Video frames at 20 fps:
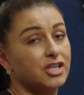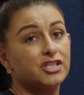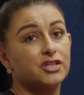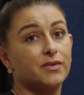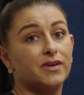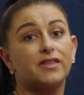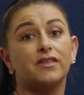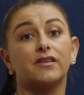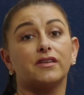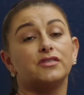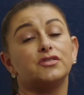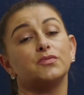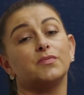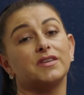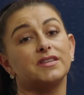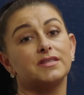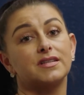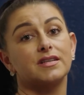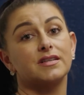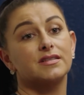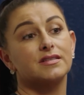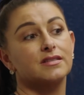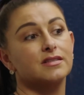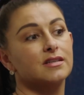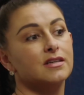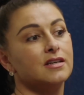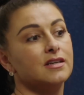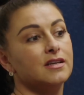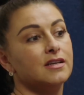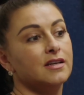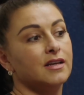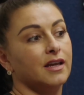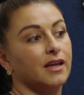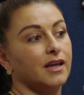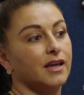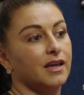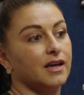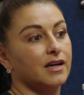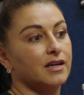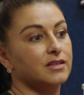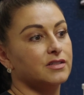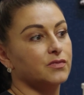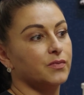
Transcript: the way that they do business. And